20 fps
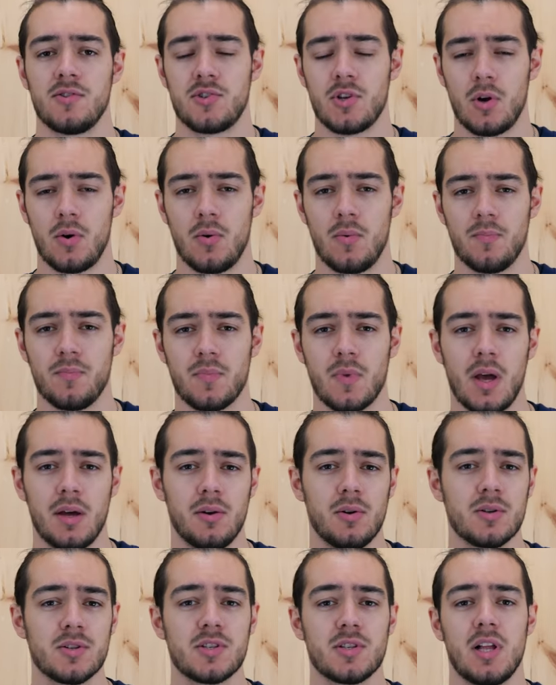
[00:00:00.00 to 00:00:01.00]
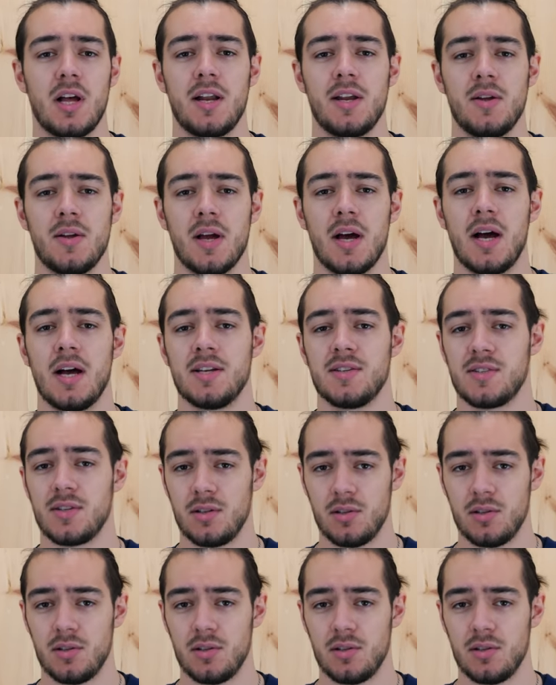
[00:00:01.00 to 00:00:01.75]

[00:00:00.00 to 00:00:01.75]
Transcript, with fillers: So I noticed a lot of you guys